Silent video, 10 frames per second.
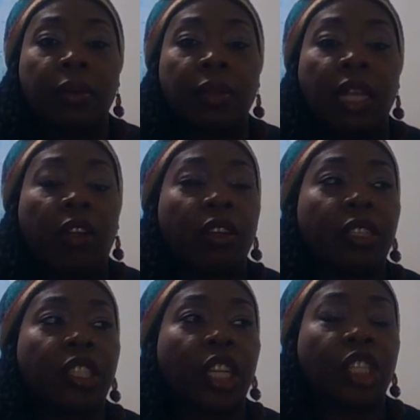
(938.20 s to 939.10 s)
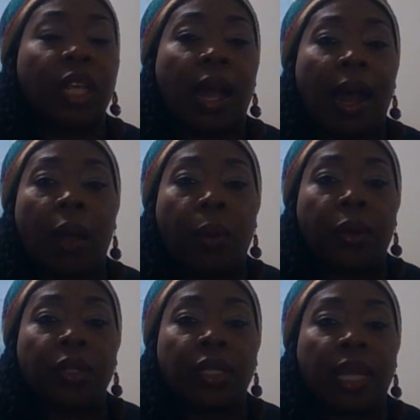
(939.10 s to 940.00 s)
They are such
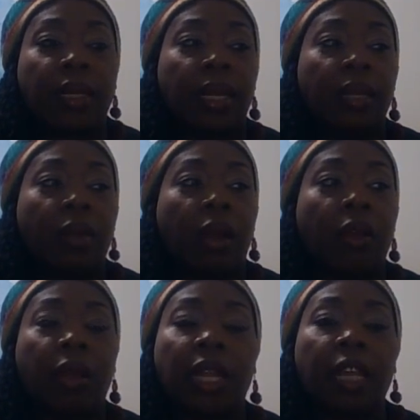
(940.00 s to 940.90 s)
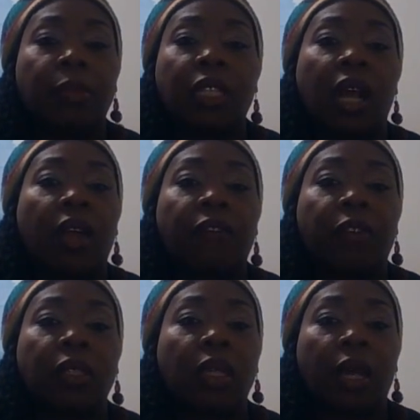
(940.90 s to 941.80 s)
cowards that they are not able to
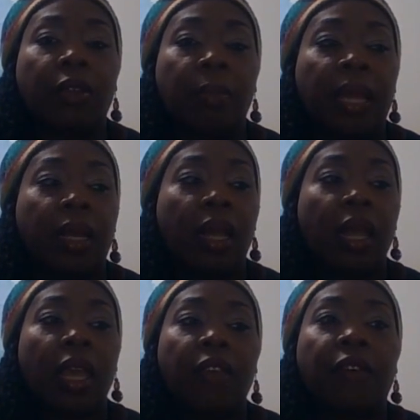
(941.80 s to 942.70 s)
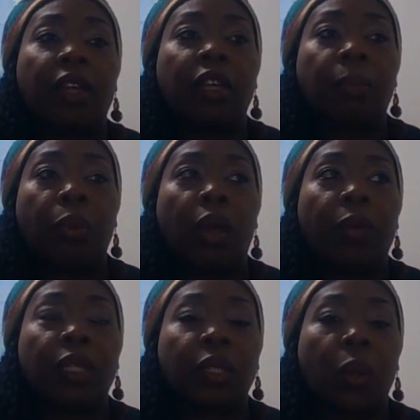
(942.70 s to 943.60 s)
confront other men. If a little boy
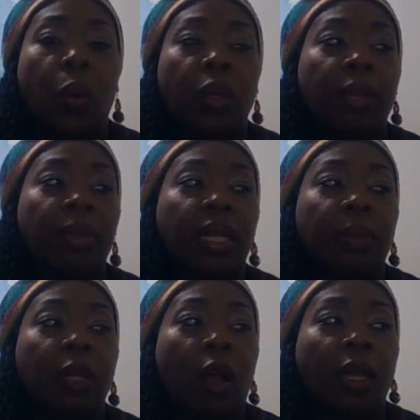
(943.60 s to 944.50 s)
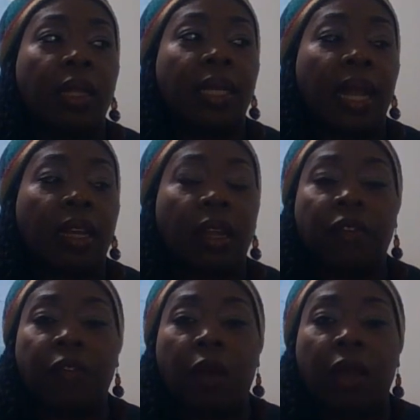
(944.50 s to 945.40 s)
was to hold him in the neck, they
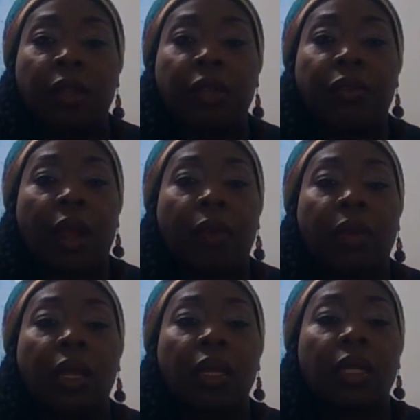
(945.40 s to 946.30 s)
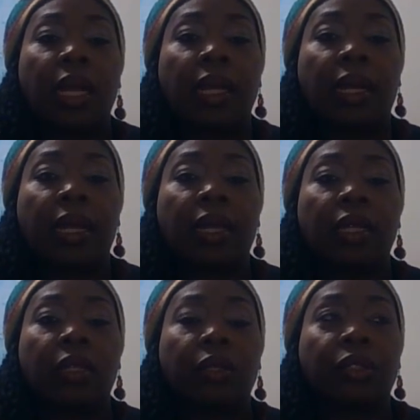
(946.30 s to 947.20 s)
fall on the ground like a
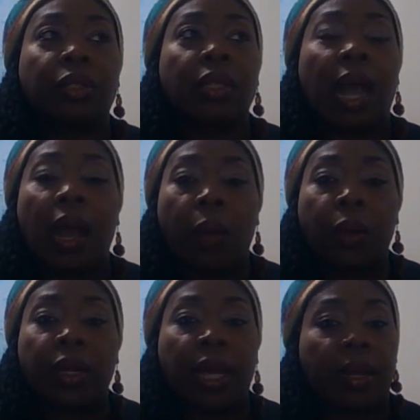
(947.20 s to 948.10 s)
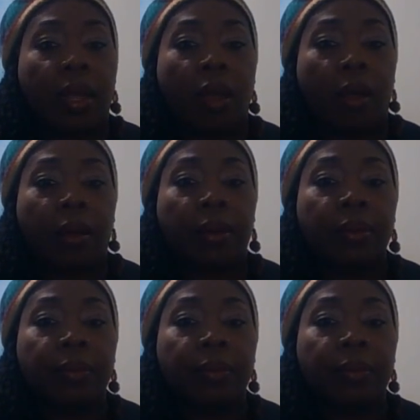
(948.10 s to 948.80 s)
little coward that they are.